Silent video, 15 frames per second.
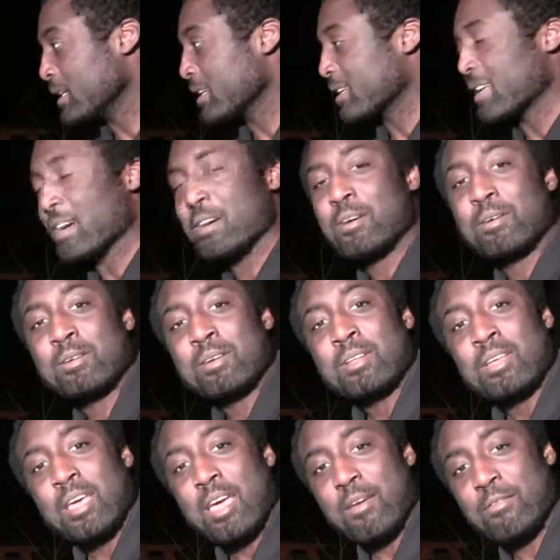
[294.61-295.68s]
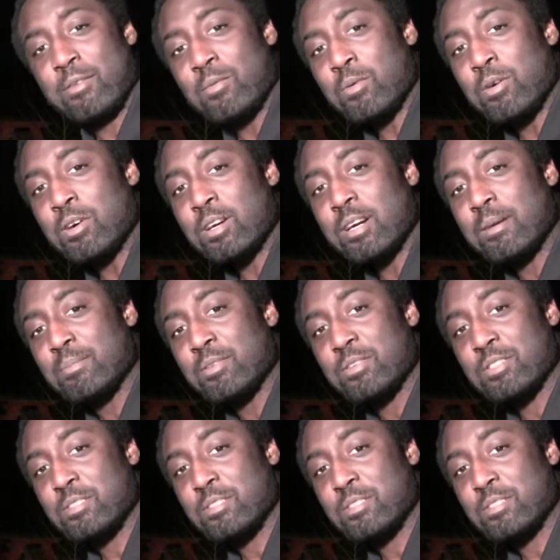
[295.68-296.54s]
Now, if you want to hook up your